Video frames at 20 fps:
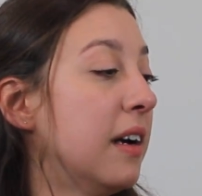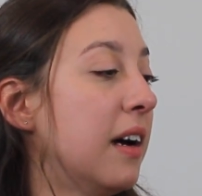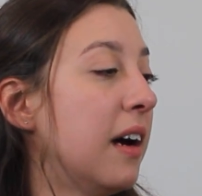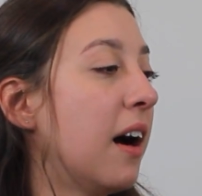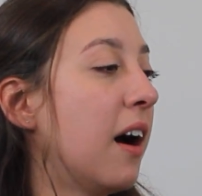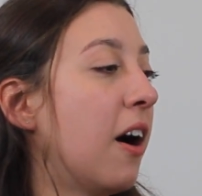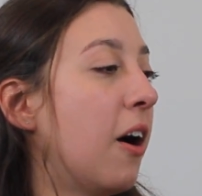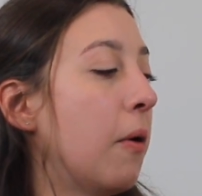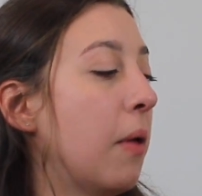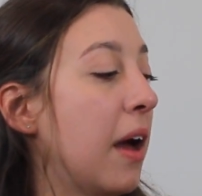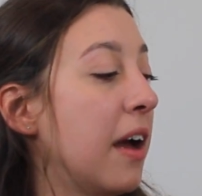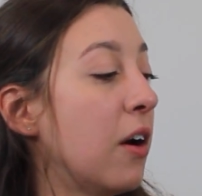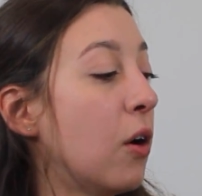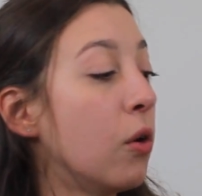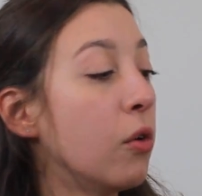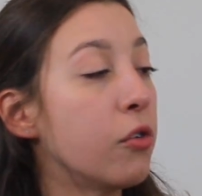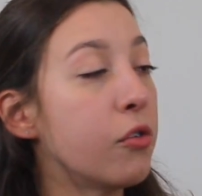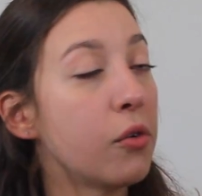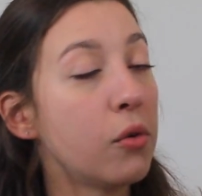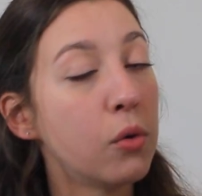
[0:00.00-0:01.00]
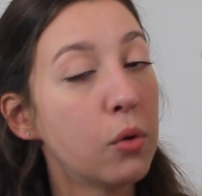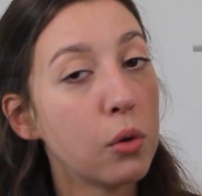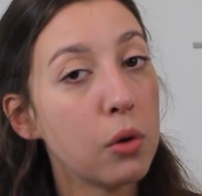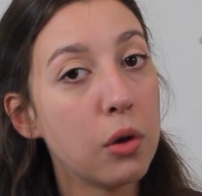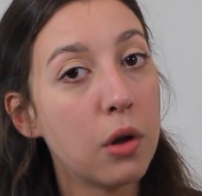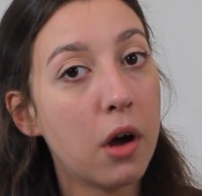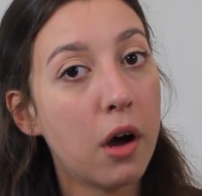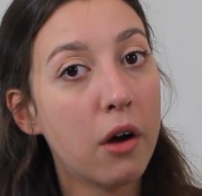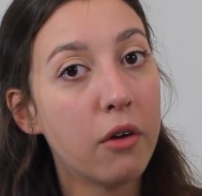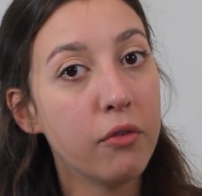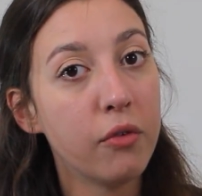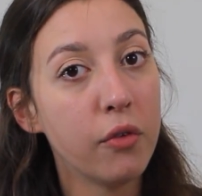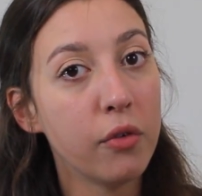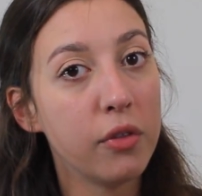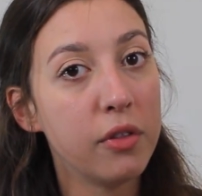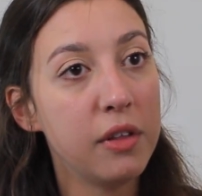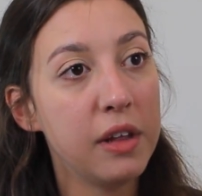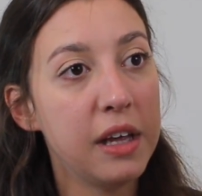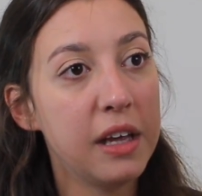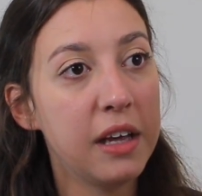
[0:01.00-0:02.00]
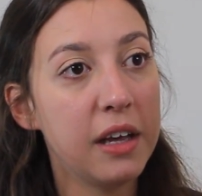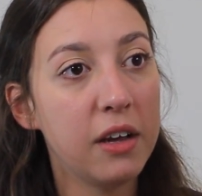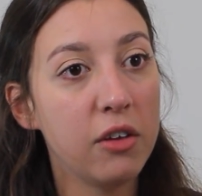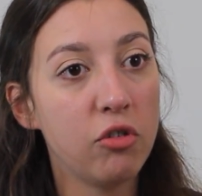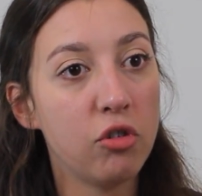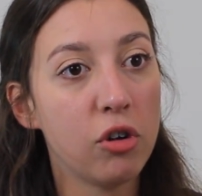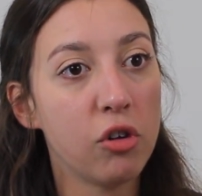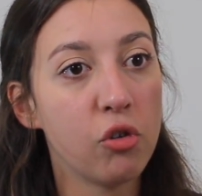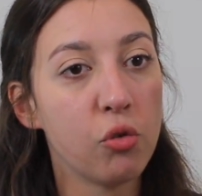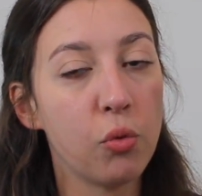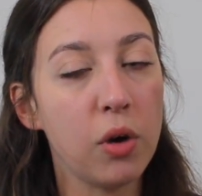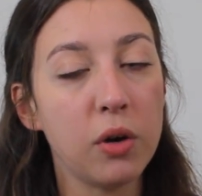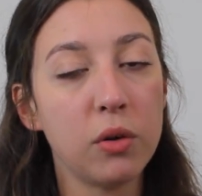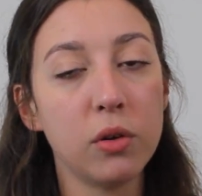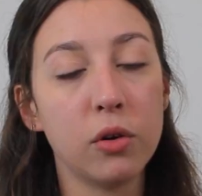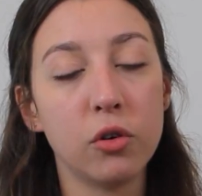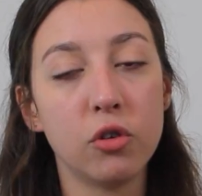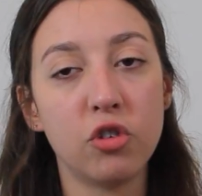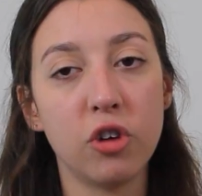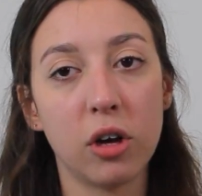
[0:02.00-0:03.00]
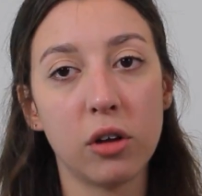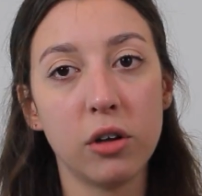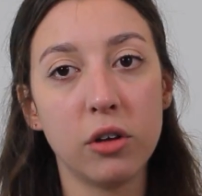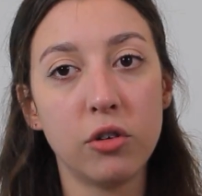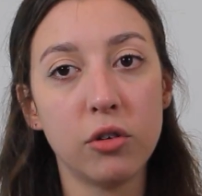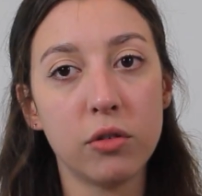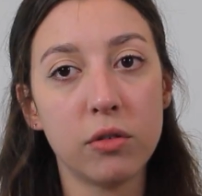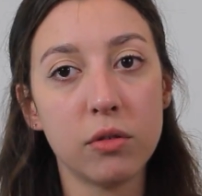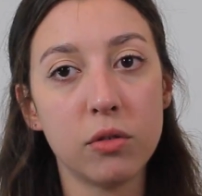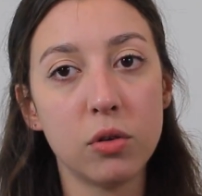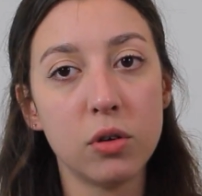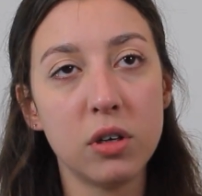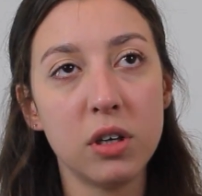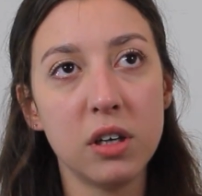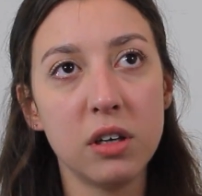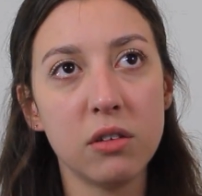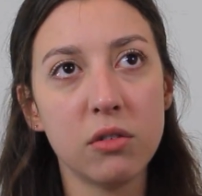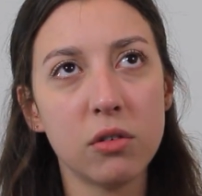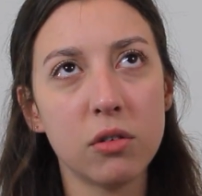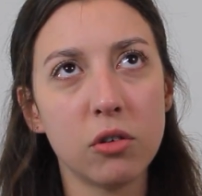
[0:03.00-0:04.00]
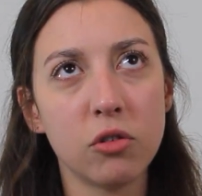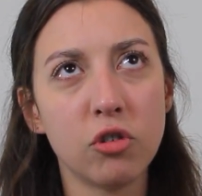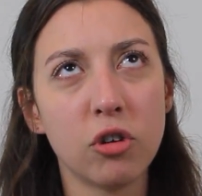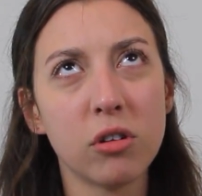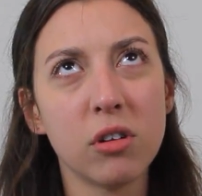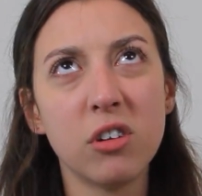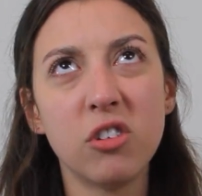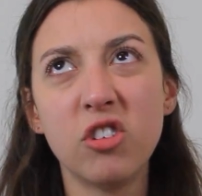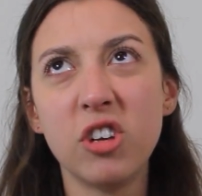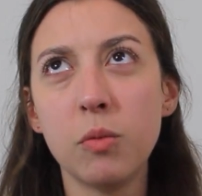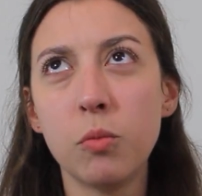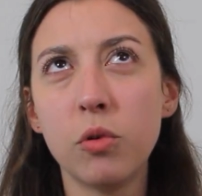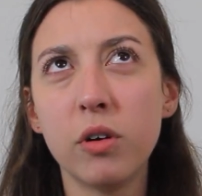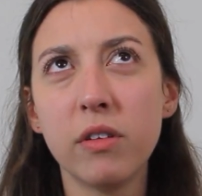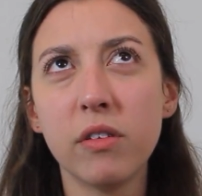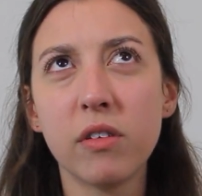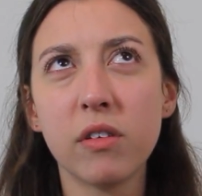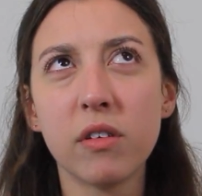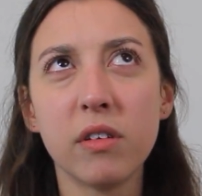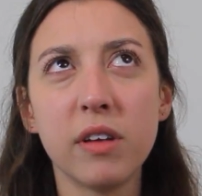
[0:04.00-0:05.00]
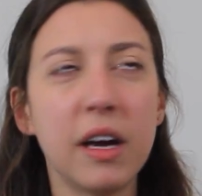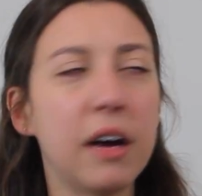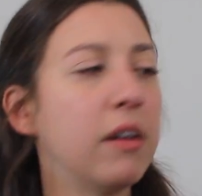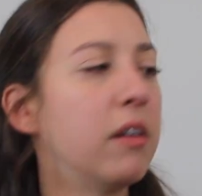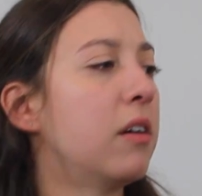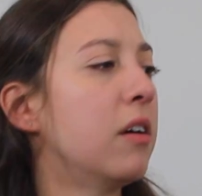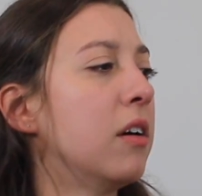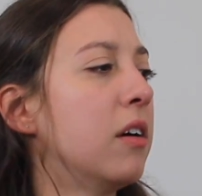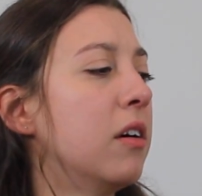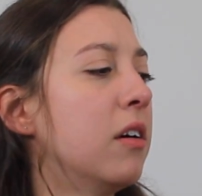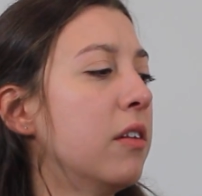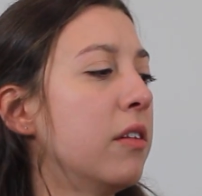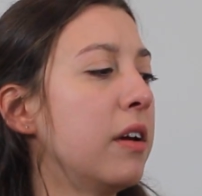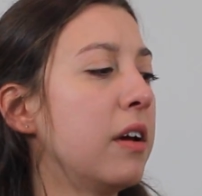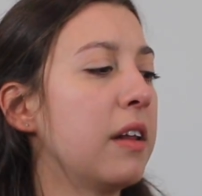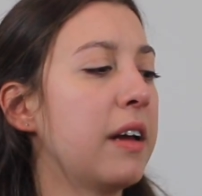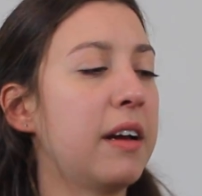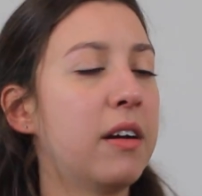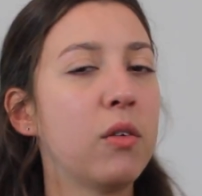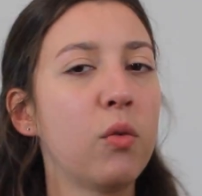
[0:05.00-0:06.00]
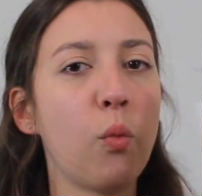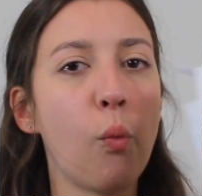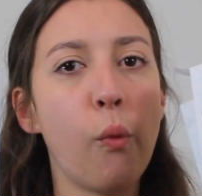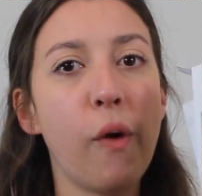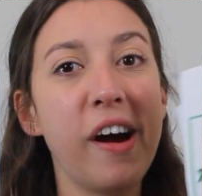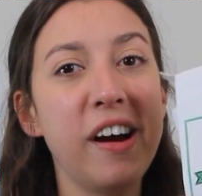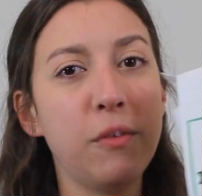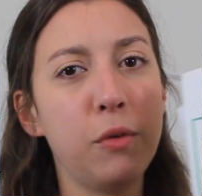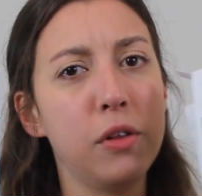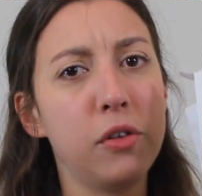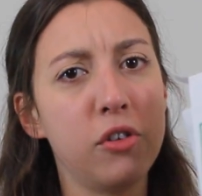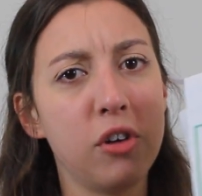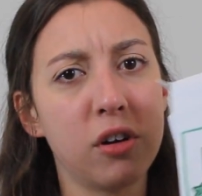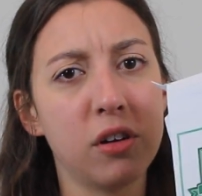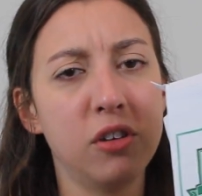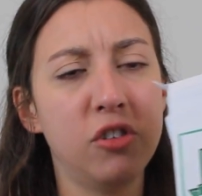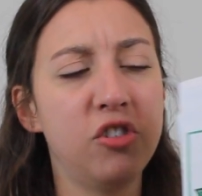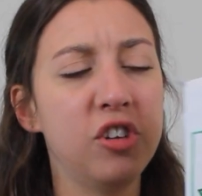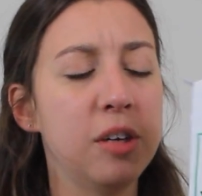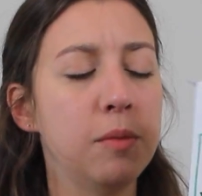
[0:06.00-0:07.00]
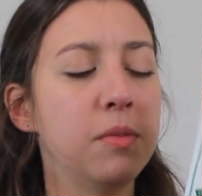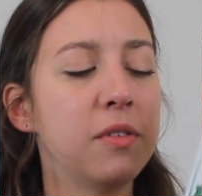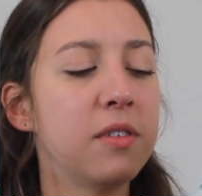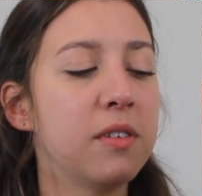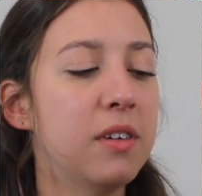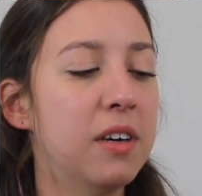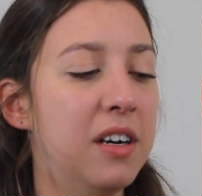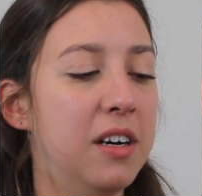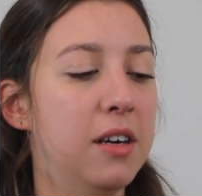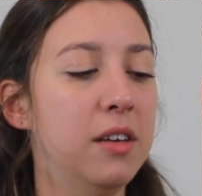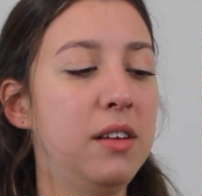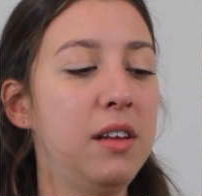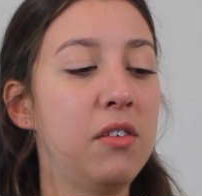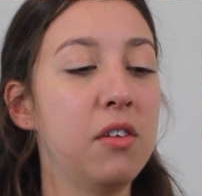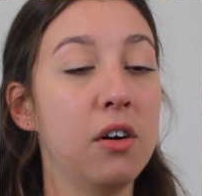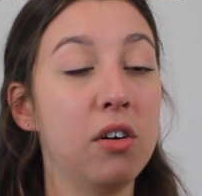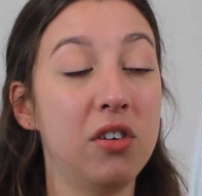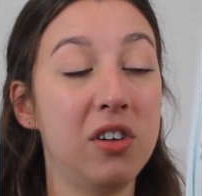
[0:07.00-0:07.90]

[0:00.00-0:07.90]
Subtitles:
I also love the just regular chocolate chip ones. Yeah, they're like white with chocolate chips. These are